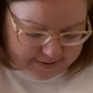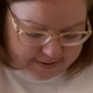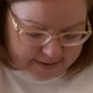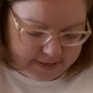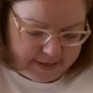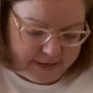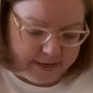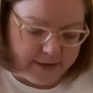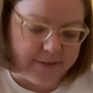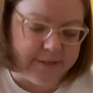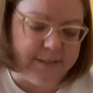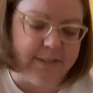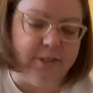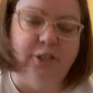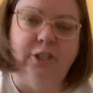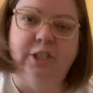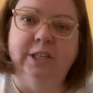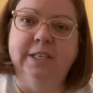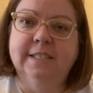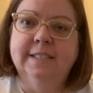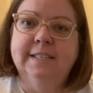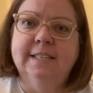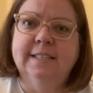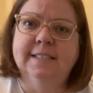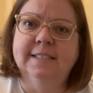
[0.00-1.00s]
Here's a
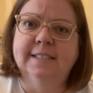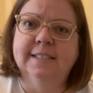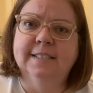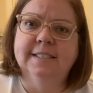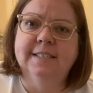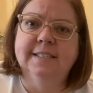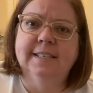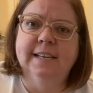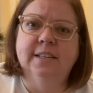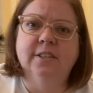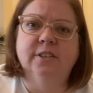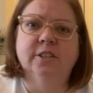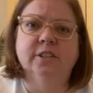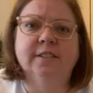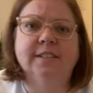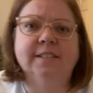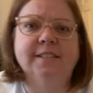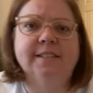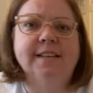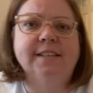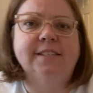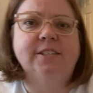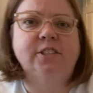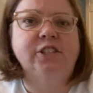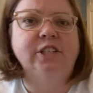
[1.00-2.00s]
Jesus Centered. This
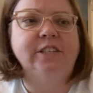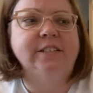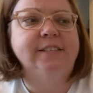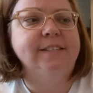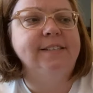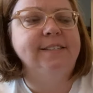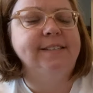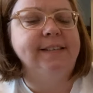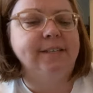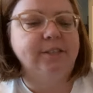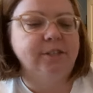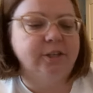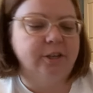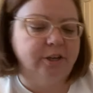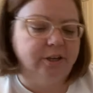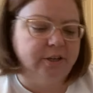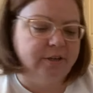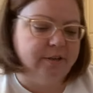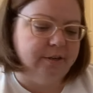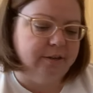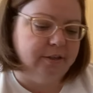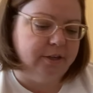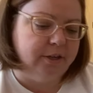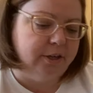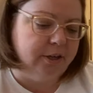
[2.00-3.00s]
says Jesus Centered
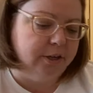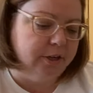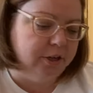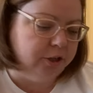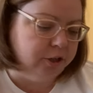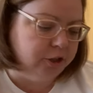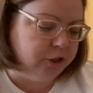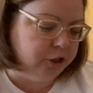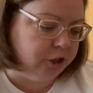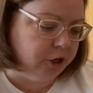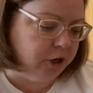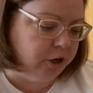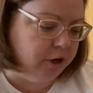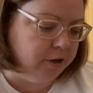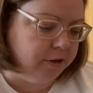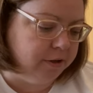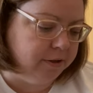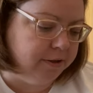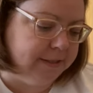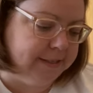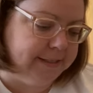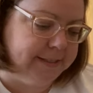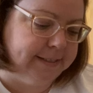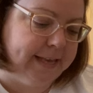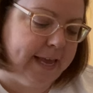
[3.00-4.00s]
Journal.
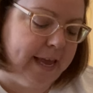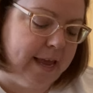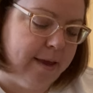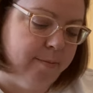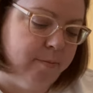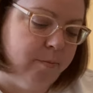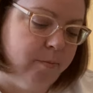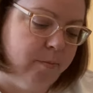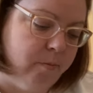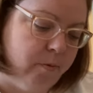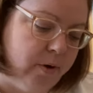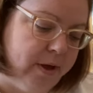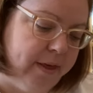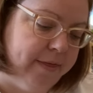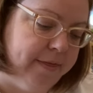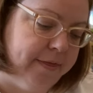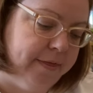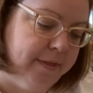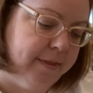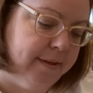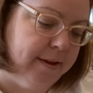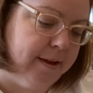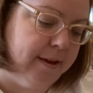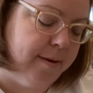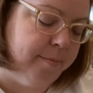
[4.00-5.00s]
This came
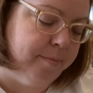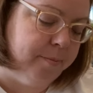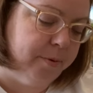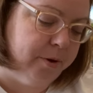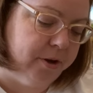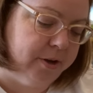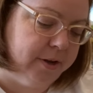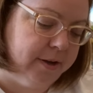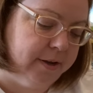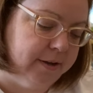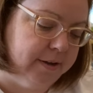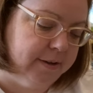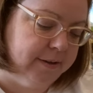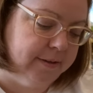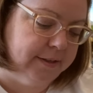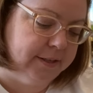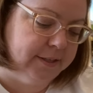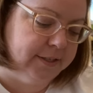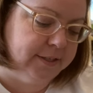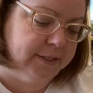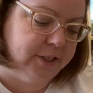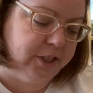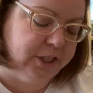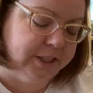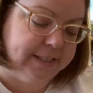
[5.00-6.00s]
with a book, the
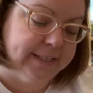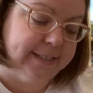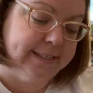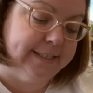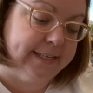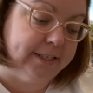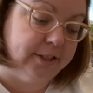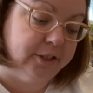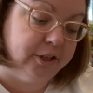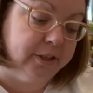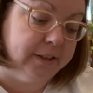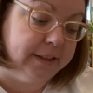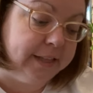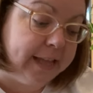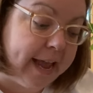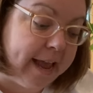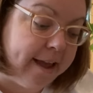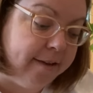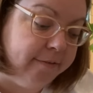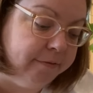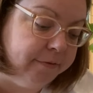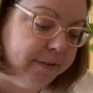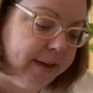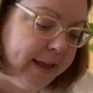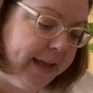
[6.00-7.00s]
Jesus Centered
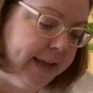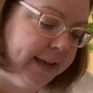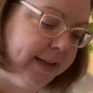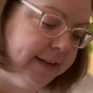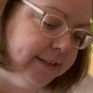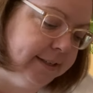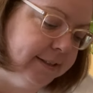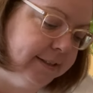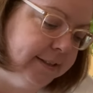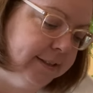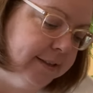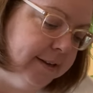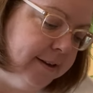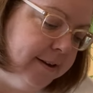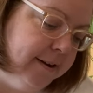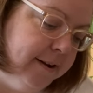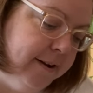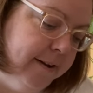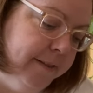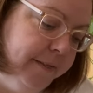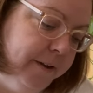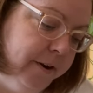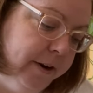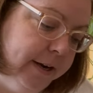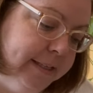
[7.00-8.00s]
Life, and
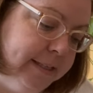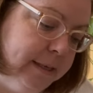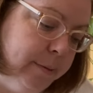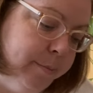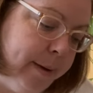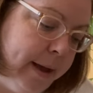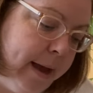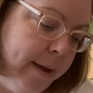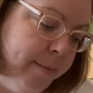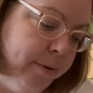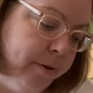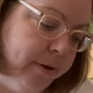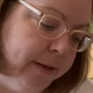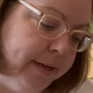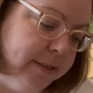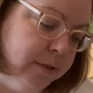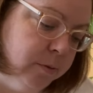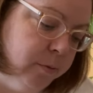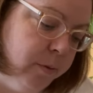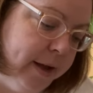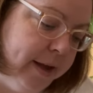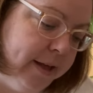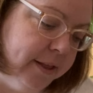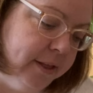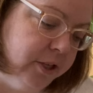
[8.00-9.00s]
there is a Bible as
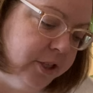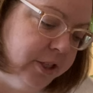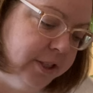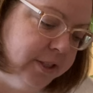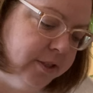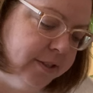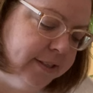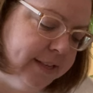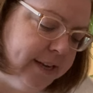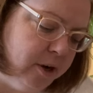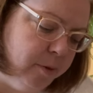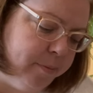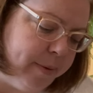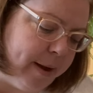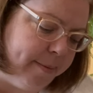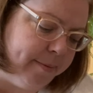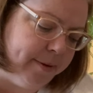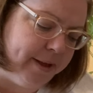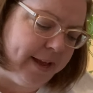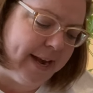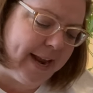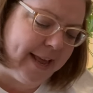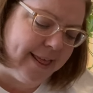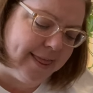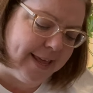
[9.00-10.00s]
well, the Jesus Centered Bible.
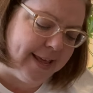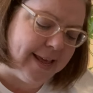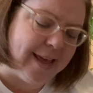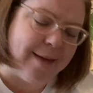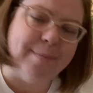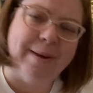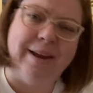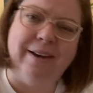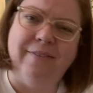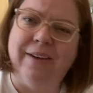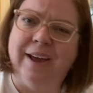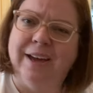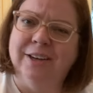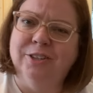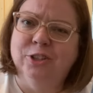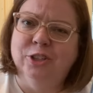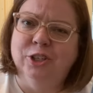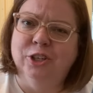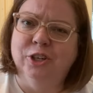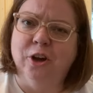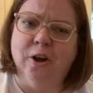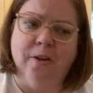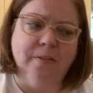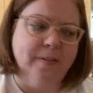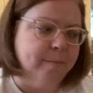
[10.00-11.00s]
And I think I might have actually
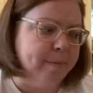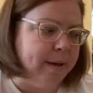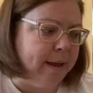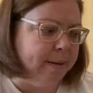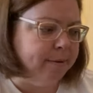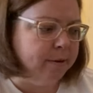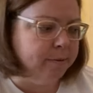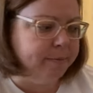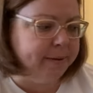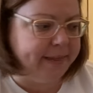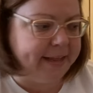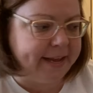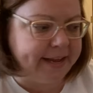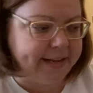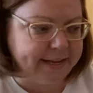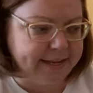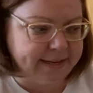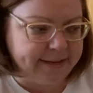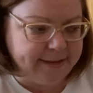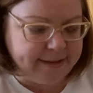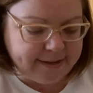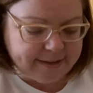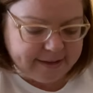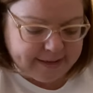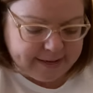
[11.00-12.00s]
got the Bible, but that
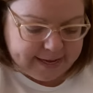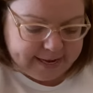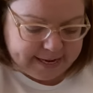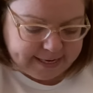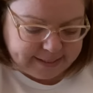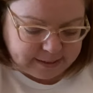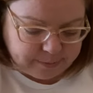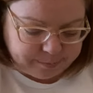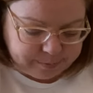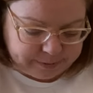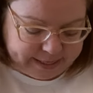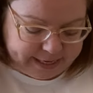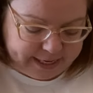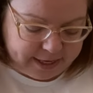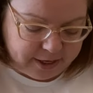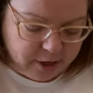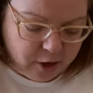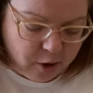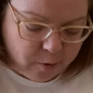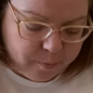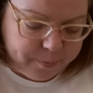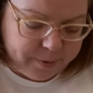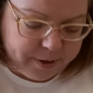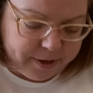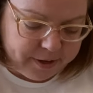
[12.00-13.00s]
is a blank
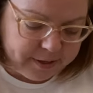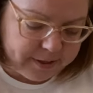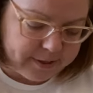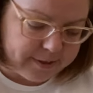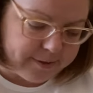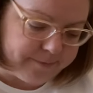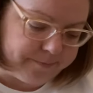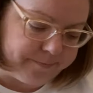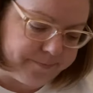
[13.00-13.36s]
notebook.